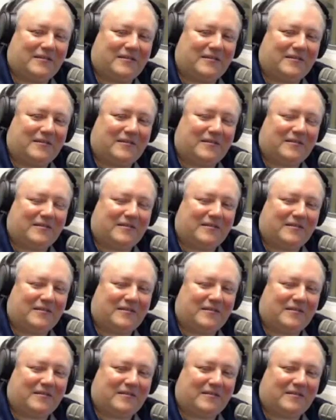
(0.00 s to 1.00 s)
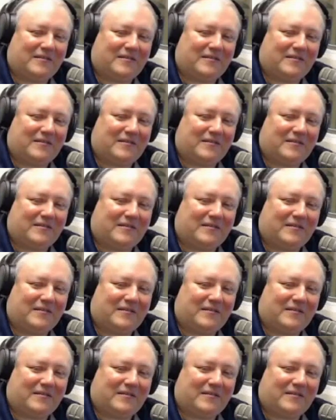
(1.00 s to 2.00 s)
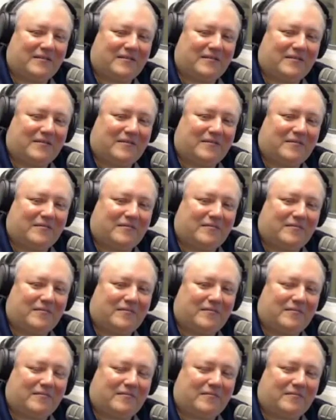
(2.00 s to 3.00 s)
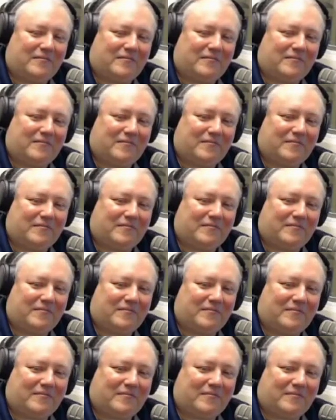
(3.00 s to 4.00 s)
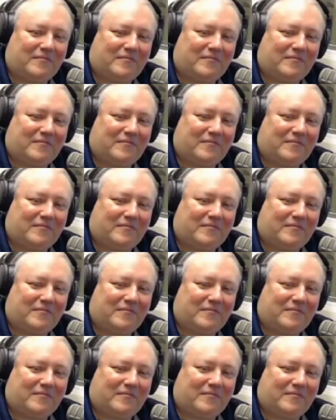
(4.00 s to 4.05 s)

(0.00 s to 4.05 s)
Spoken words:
(silent)